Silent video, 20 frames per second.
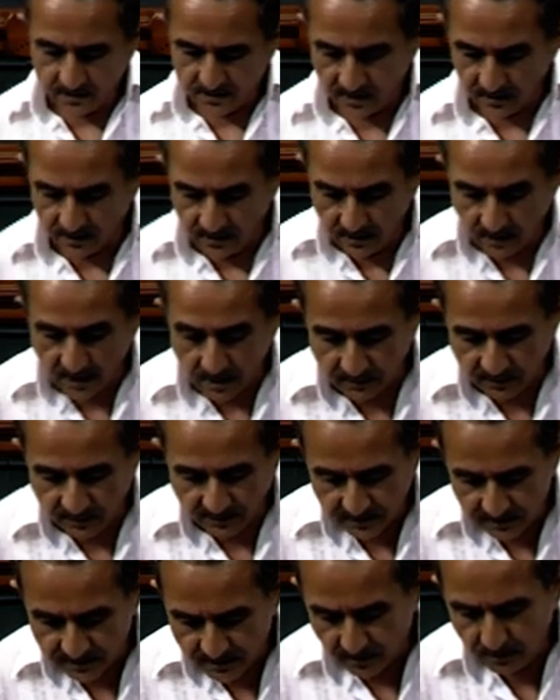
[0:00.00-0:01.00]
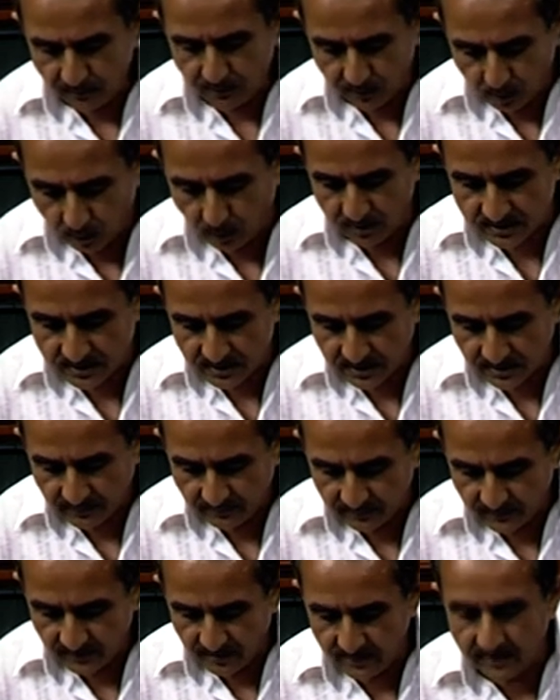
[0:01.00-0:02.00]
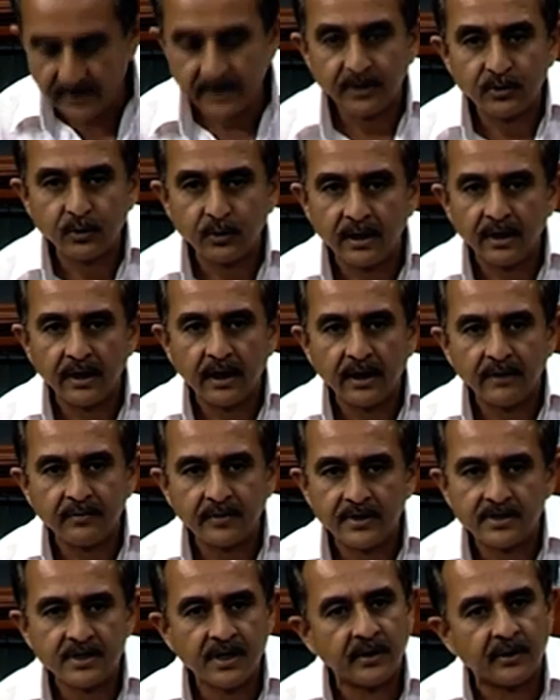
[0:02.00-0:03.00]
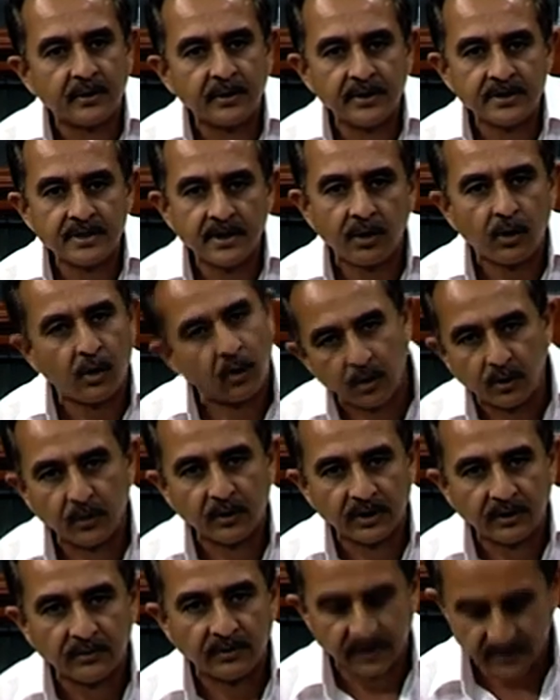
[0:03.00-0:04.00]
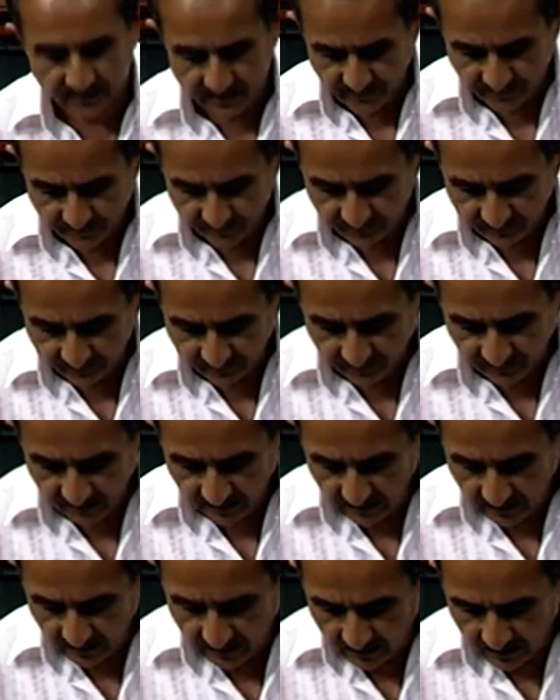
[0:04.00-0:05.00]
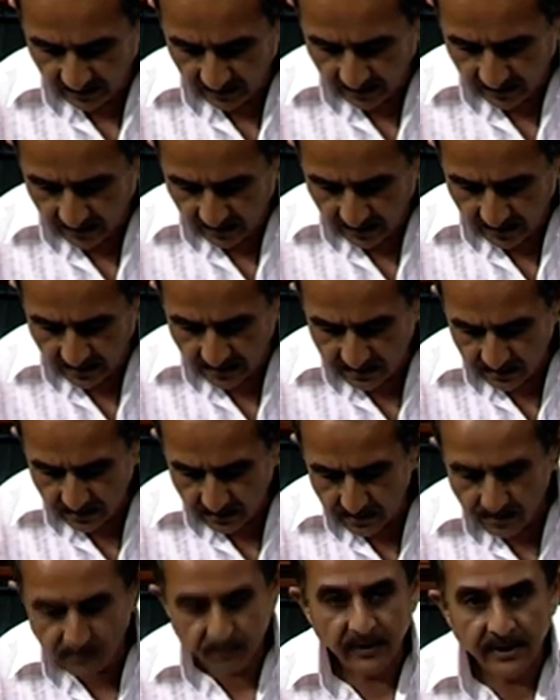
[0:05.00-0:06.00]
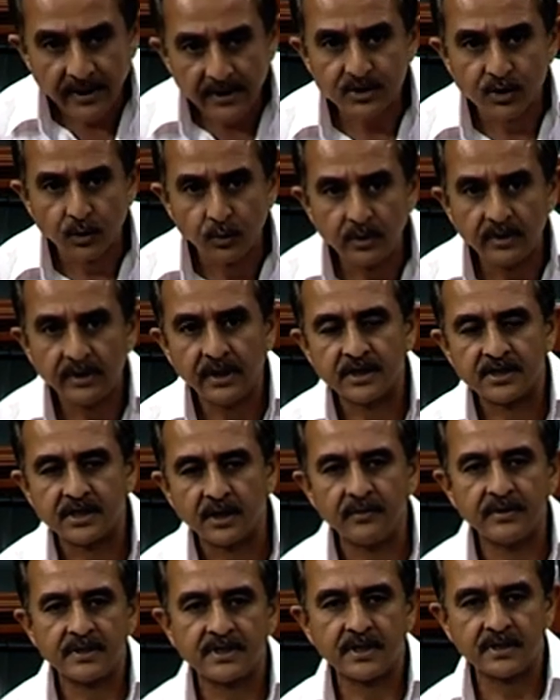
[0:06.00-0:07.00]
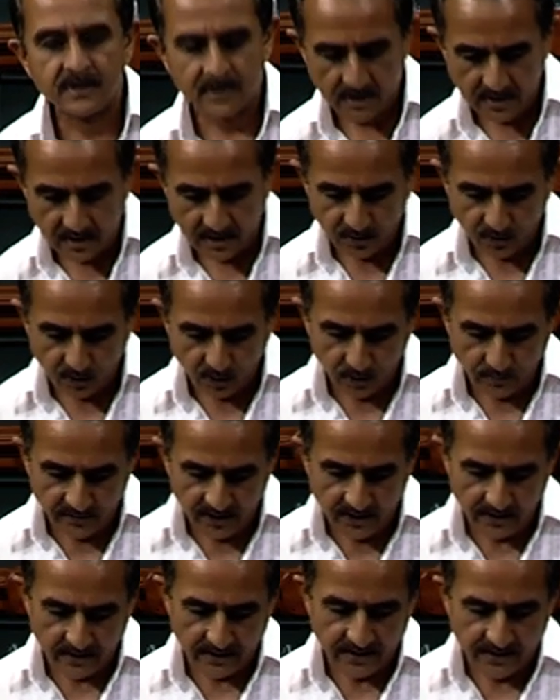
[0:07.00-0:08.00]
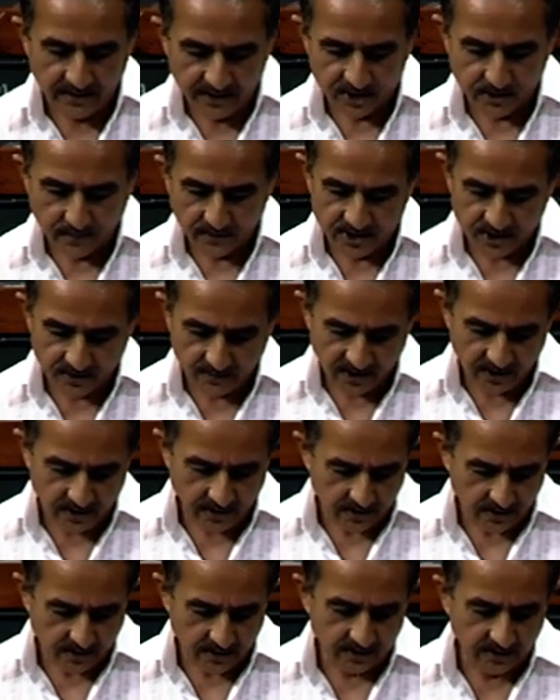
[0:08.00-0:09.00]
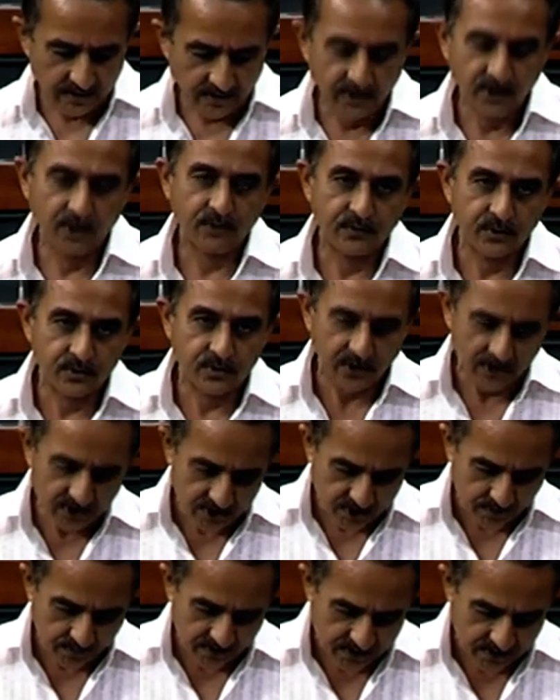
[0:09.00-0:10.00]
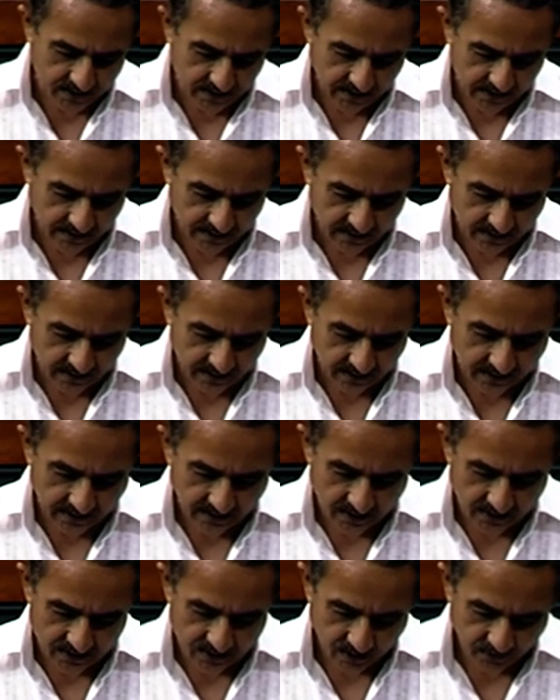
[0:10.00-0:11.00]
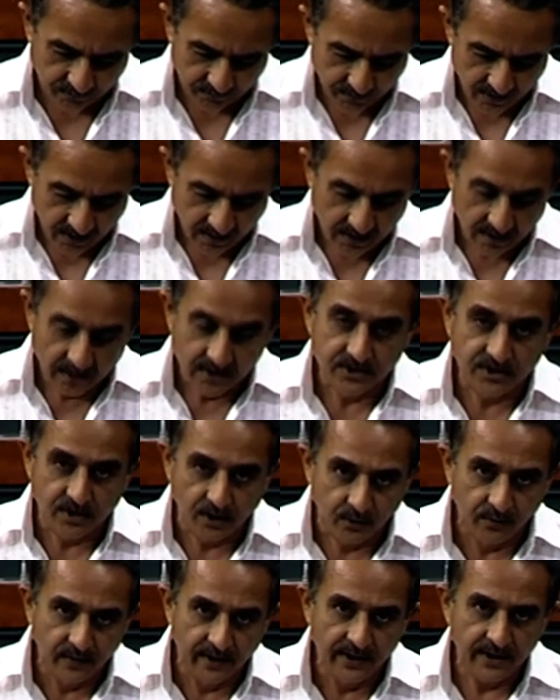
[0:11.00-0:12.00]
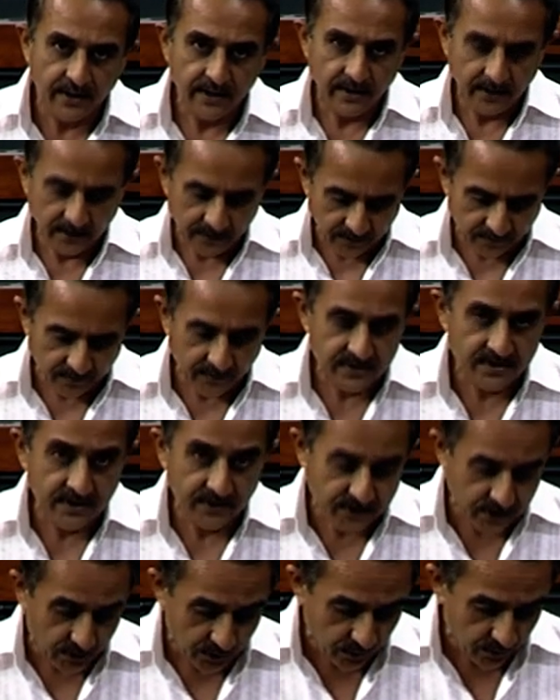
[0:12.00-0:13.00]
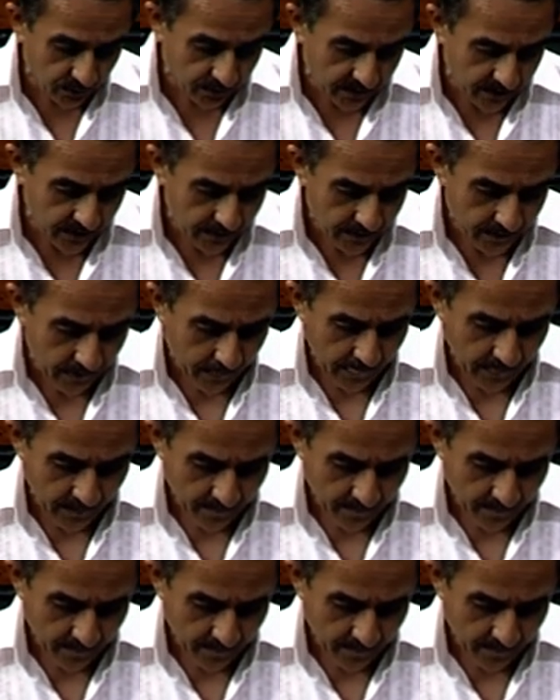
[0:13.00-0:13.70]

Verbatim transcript: So the application of drones in day-to-day life is increasing all over the world. And very soon their services are going to be indispensable in the near future, especially in the areas of survey, defense and security,